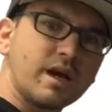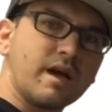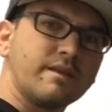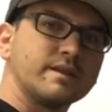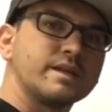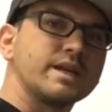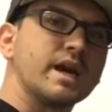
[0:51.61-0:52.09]

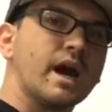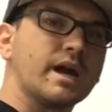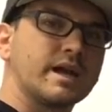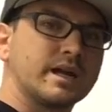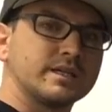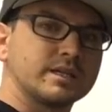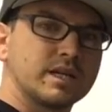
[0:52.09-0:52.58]
And the
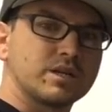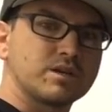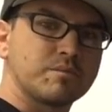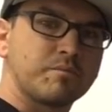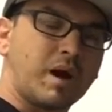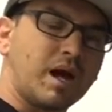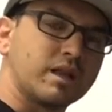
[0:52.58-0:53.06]

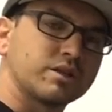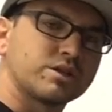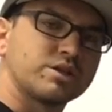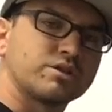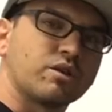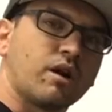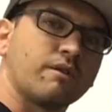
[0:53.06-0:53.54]
deionization
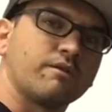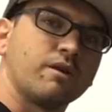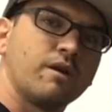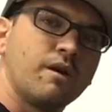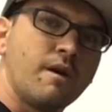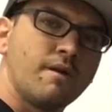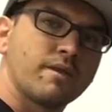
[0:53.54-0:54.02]
polishes off
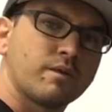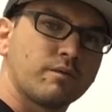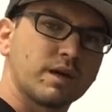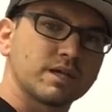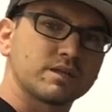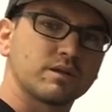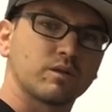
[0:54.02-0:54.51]
the
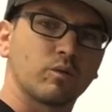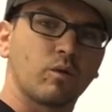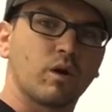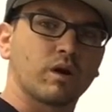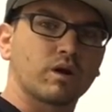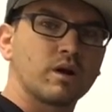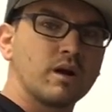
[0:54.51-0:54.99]
rest of the
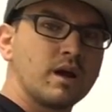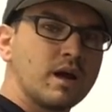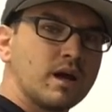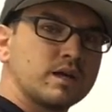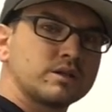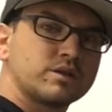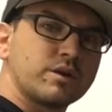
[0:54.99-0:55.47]
water,
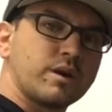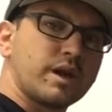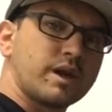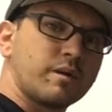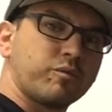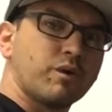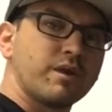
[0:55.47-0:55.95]
so you
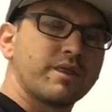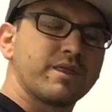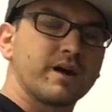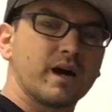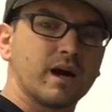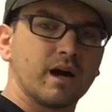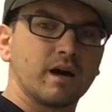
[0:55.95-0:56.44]
end up with
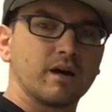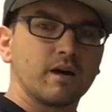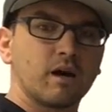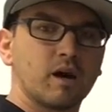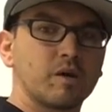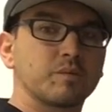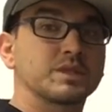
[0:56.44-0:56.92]

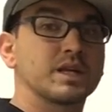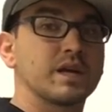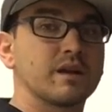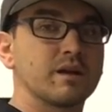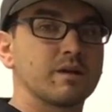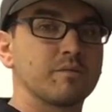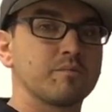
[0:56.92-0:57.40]
100%
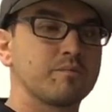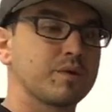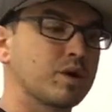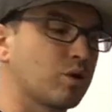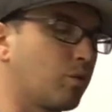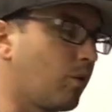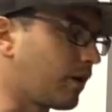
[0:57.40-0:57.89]

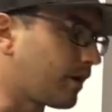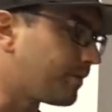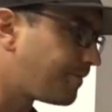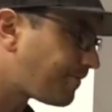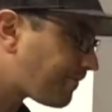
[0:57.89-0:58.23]
pure water.